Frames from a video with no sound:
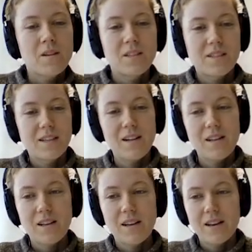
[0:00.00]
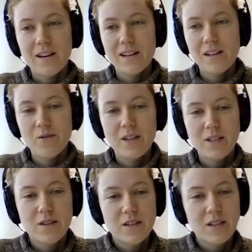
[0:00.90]
Still, little
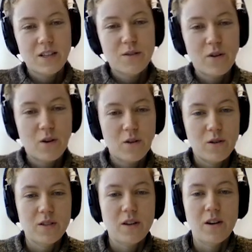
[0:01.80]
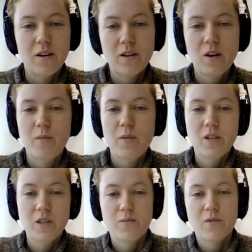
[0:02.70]
research has focused on
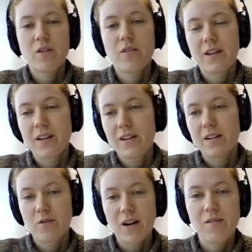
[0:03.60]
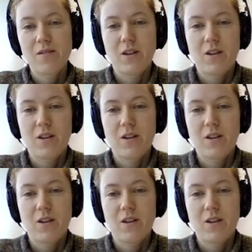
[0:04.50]
commercial brokering in arrival